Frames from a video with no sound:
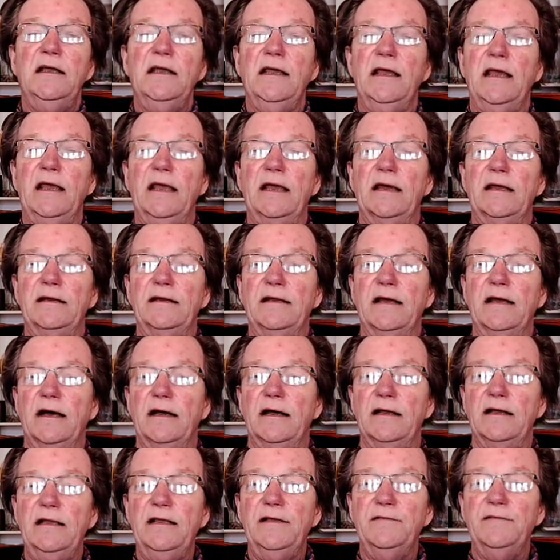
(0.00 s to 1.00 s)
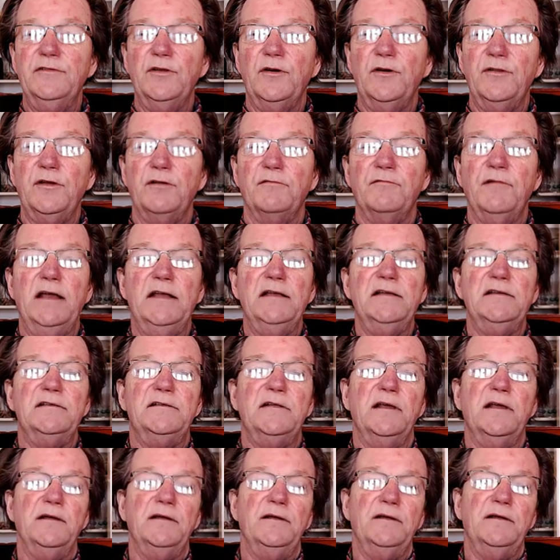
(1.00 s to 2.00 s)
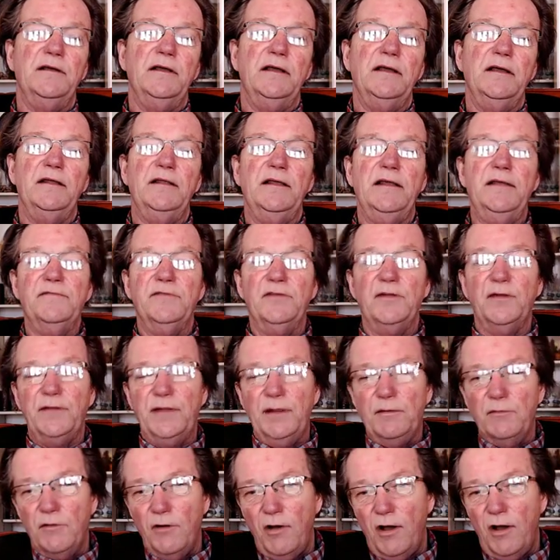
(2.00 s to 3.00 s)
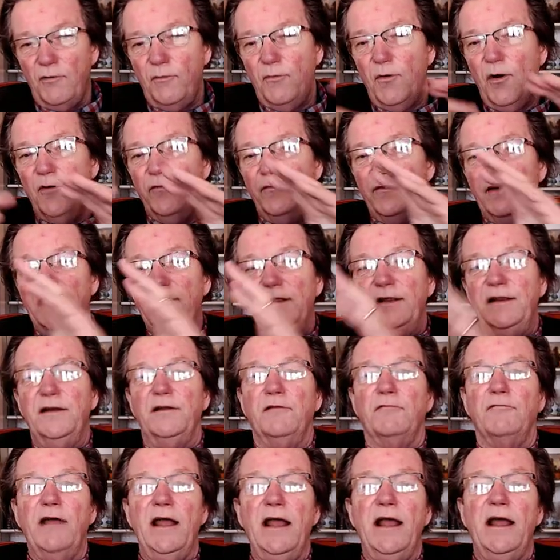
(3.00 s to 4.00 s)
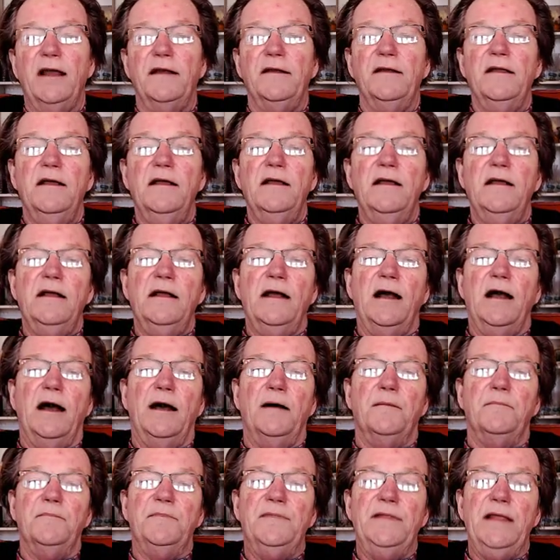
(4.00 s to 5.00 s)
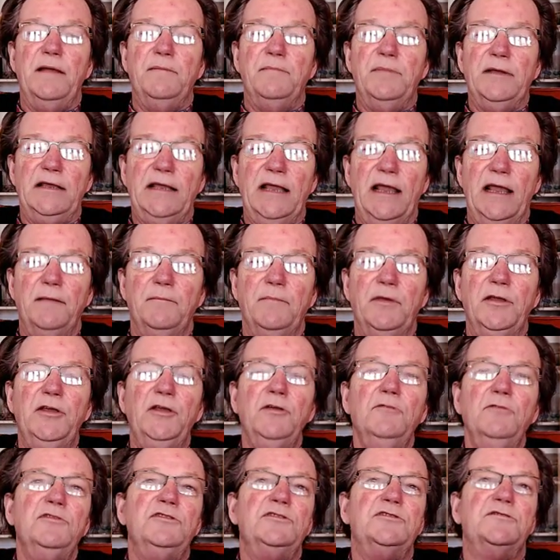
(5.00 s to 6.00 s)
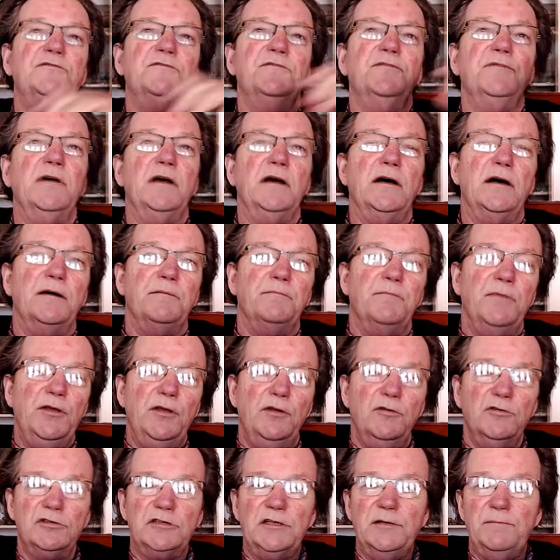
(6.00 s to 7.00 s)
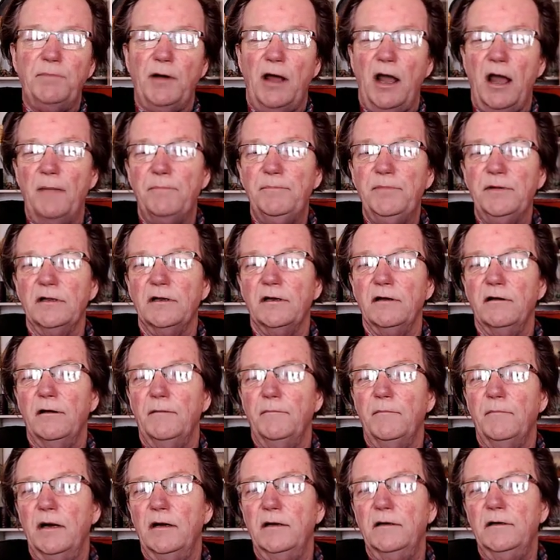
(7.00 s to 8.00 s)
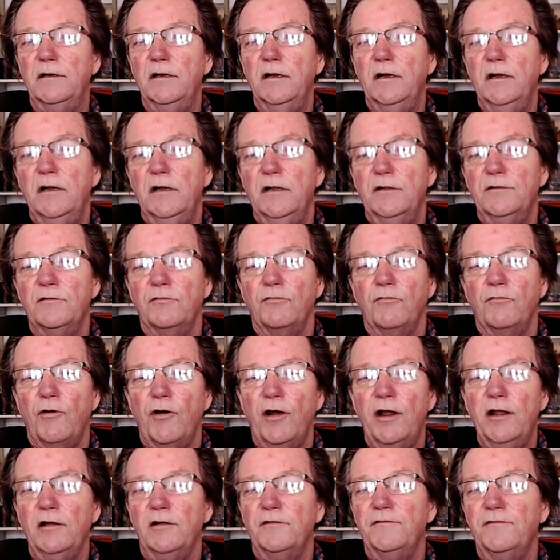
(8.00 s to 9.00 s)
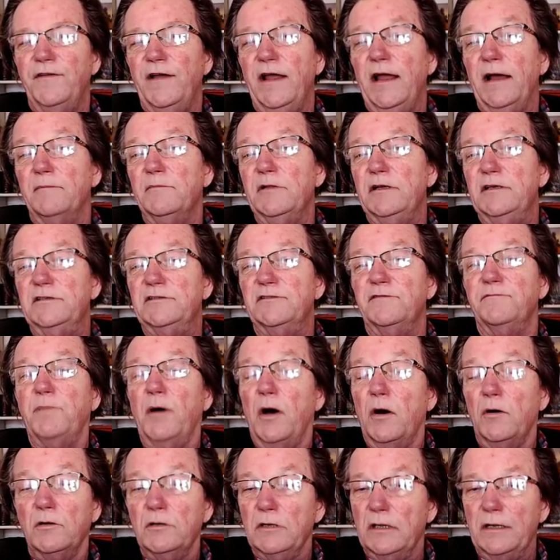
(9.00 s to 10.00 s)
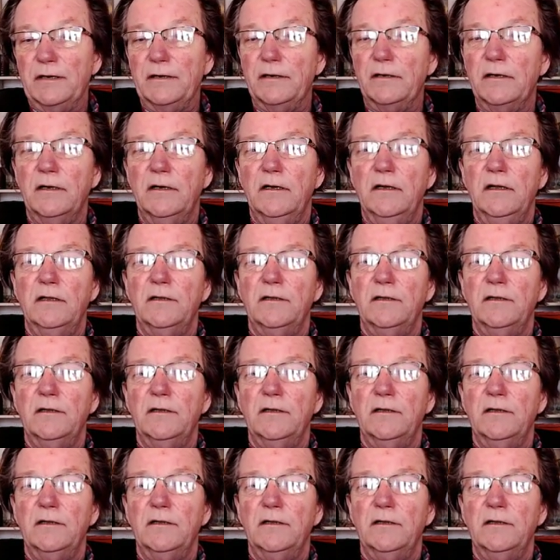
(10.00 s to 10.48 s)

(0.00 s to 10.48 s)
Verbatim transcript: And even though they're raised, even though they were all woven in Iran, they became hugely popular among the royal families of Poland.